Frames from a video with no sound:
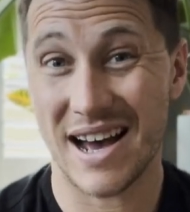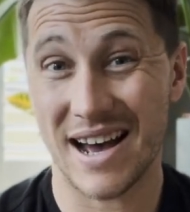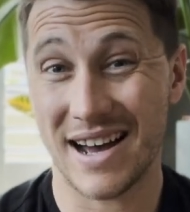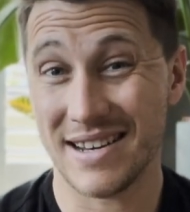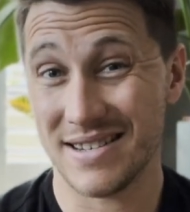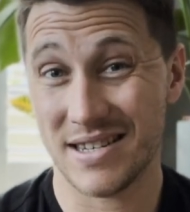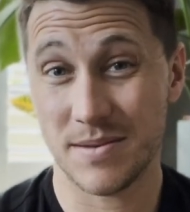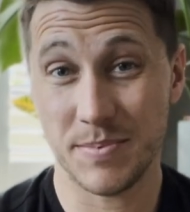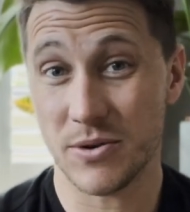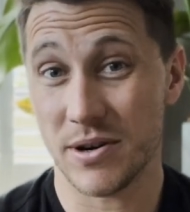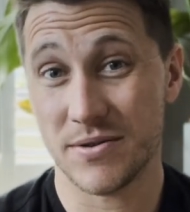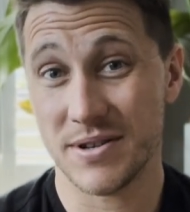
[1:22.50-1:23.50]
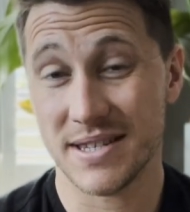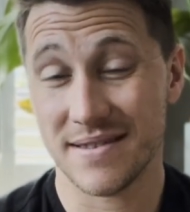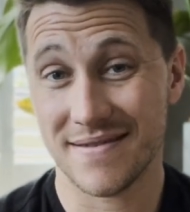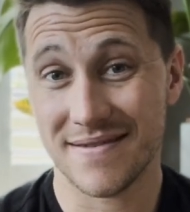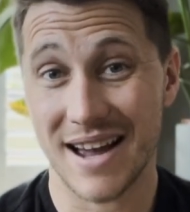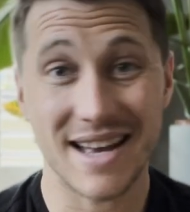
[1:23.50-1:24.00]
And to be quite
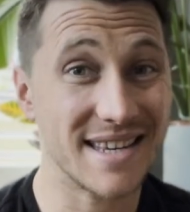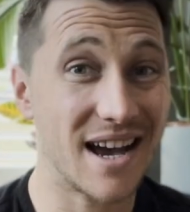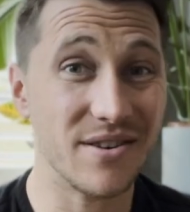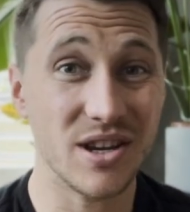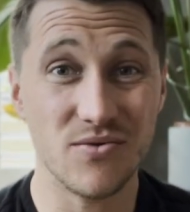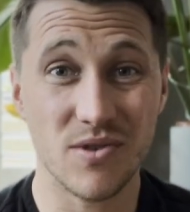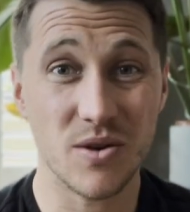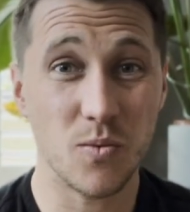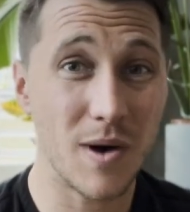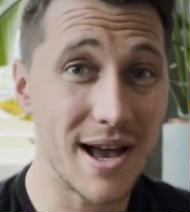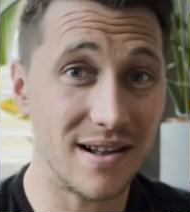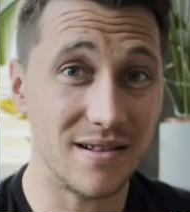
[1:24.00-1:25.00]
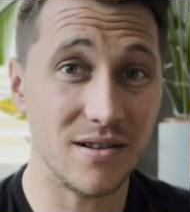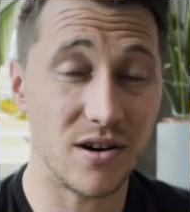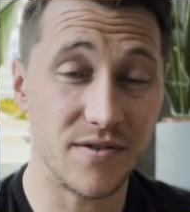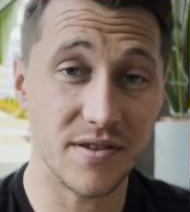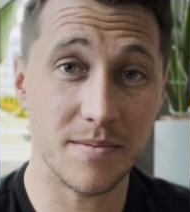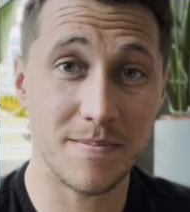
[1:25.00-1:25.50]
honest, that's how you run well
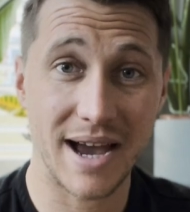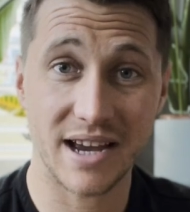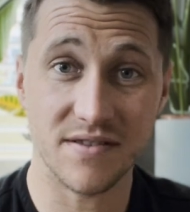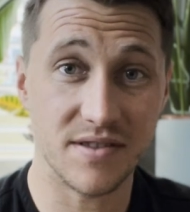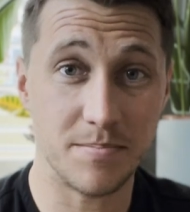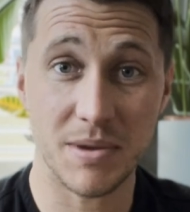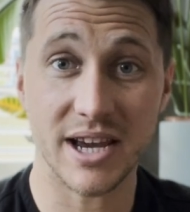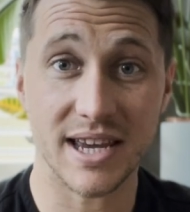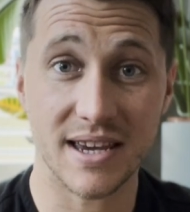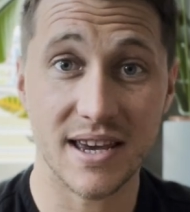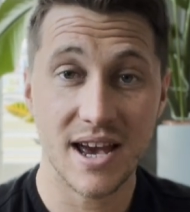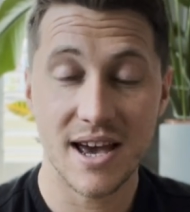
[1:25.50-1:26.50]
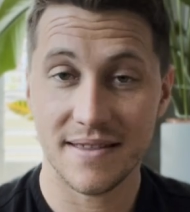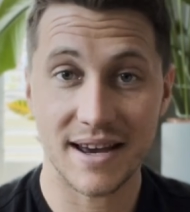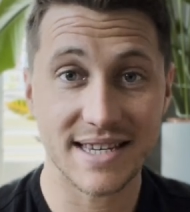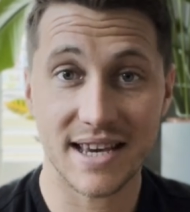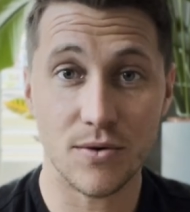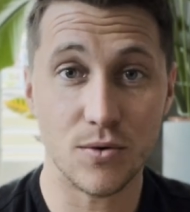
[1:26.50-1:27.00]
off of the back of the bike.
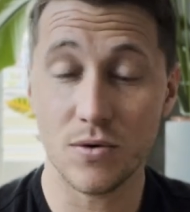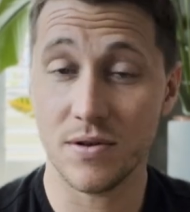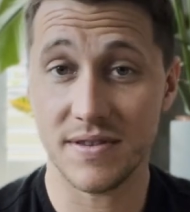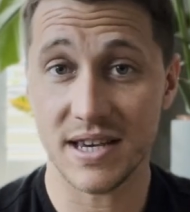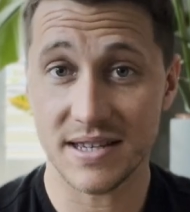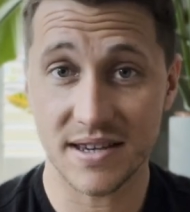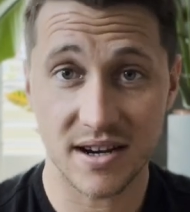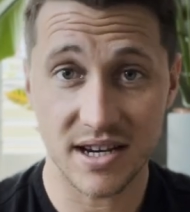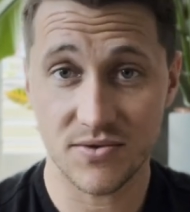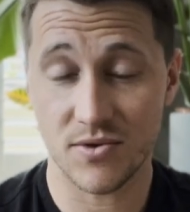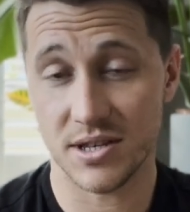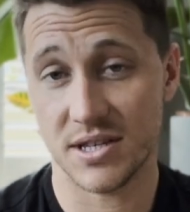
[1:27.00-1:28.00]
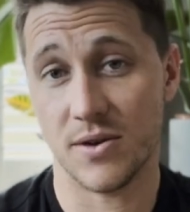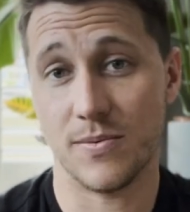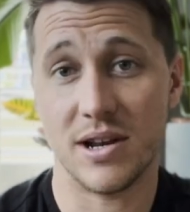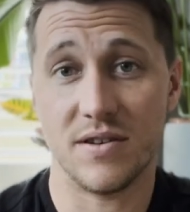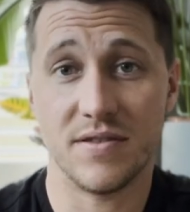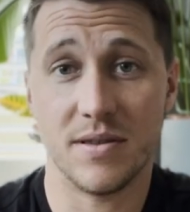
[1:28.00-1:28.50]
That's how all of these guys run so
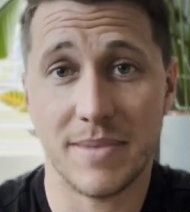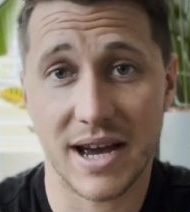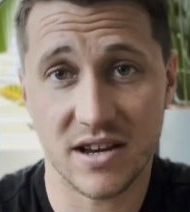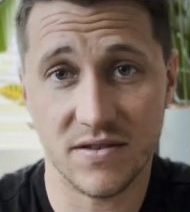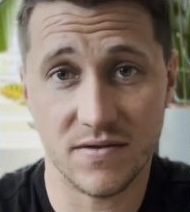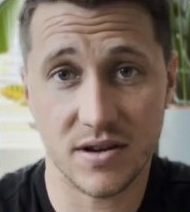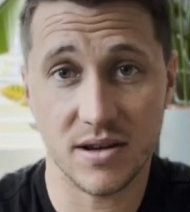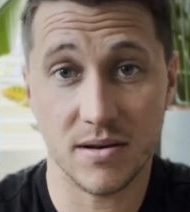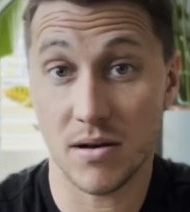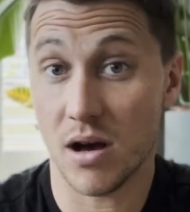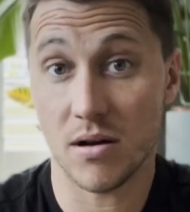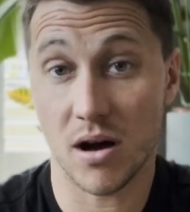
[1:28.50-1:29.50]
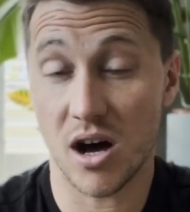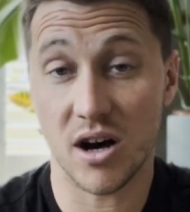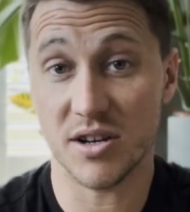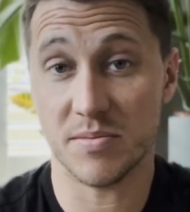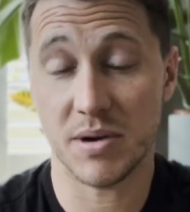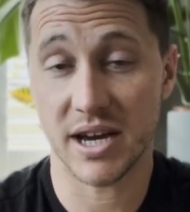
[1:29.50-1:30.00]
well off the back of a
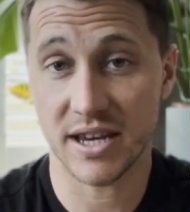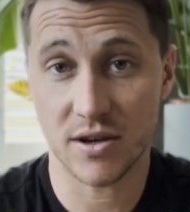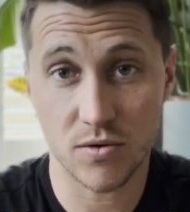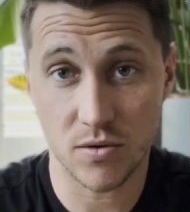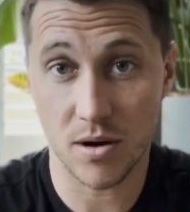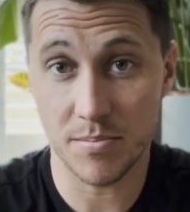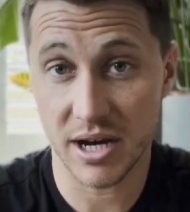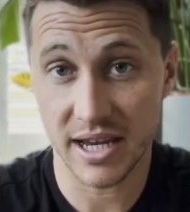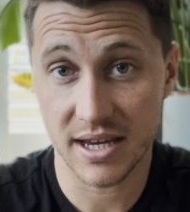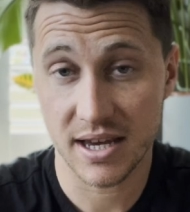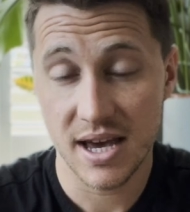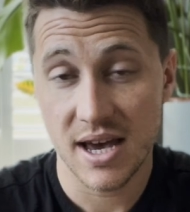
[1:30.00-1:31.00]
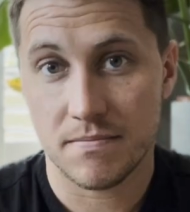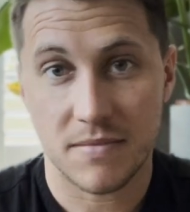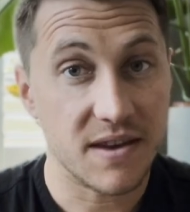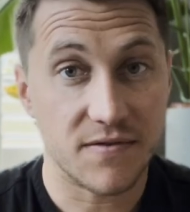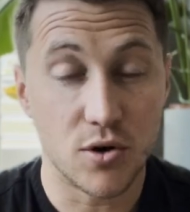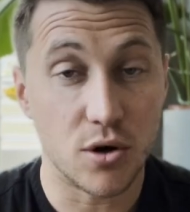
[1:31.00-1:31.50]
hard bike or a bike.
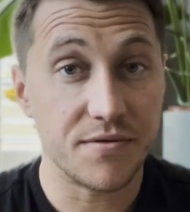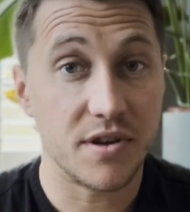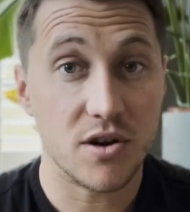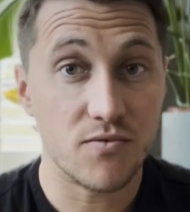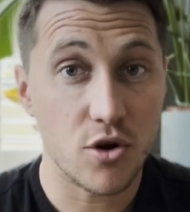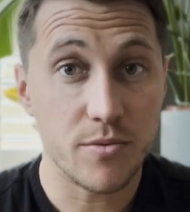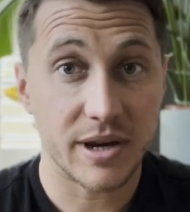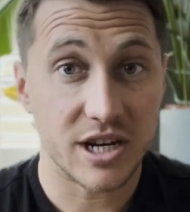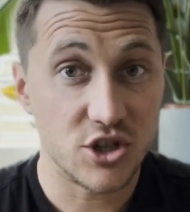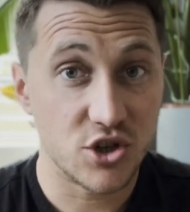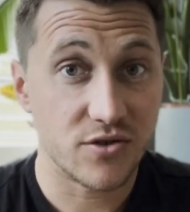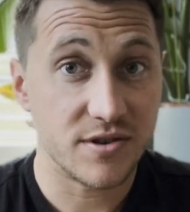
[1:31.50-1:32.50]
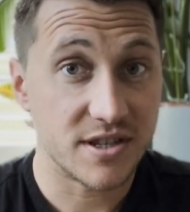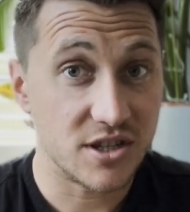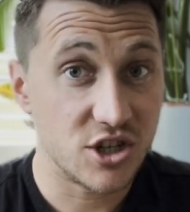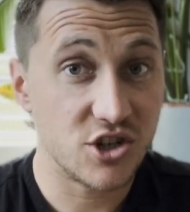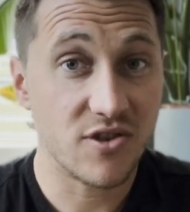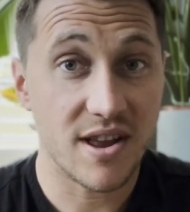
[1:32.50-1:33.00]
They've got the aerobic endurance
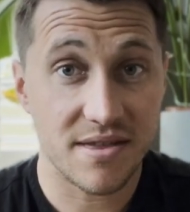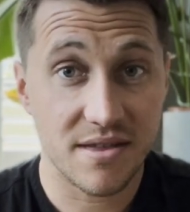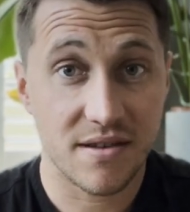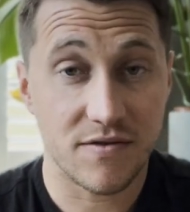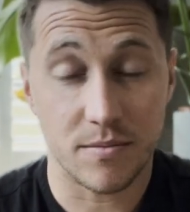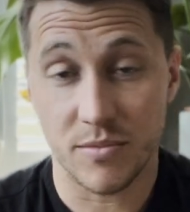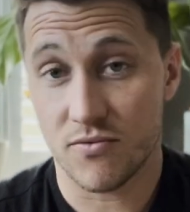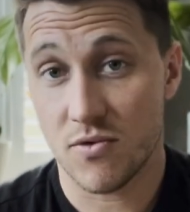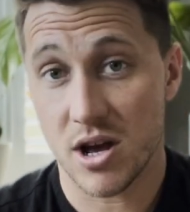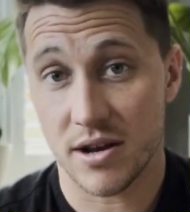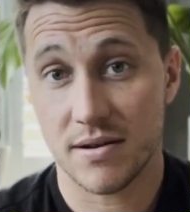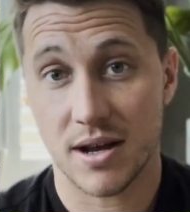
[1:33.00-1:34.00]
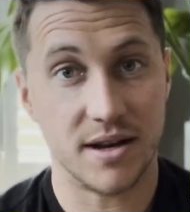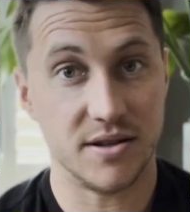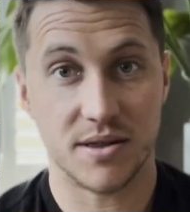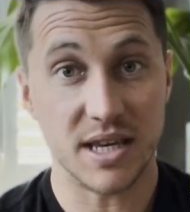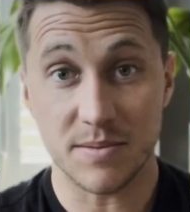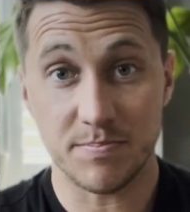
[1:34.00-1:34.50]
and strength from the run and
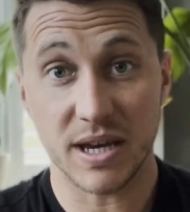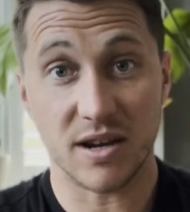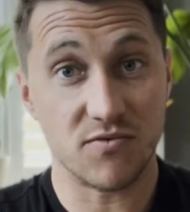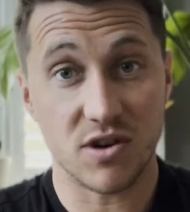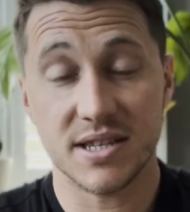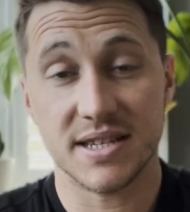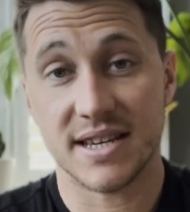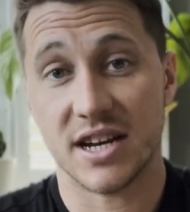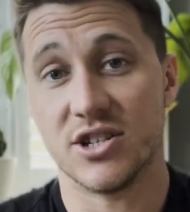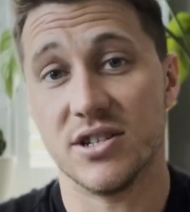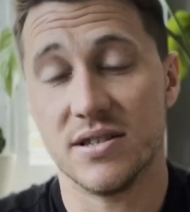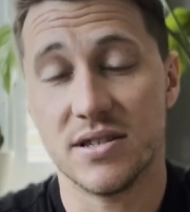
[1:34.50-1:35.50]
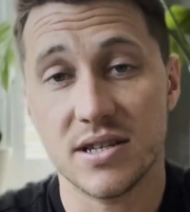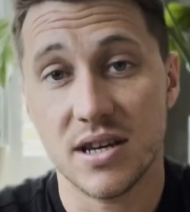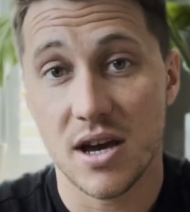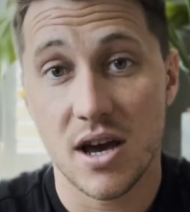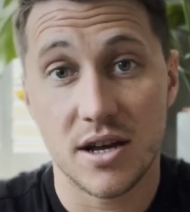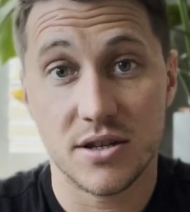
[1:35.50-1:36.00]
these big run sessions
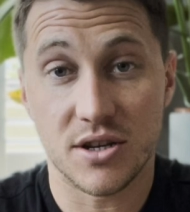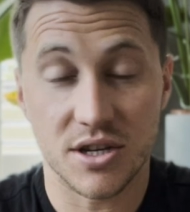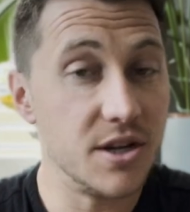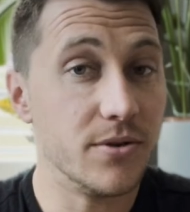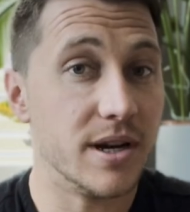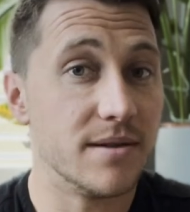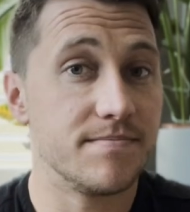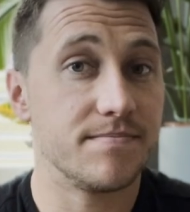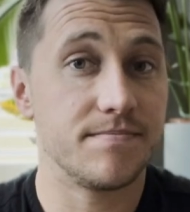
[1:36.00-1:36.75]
to do it.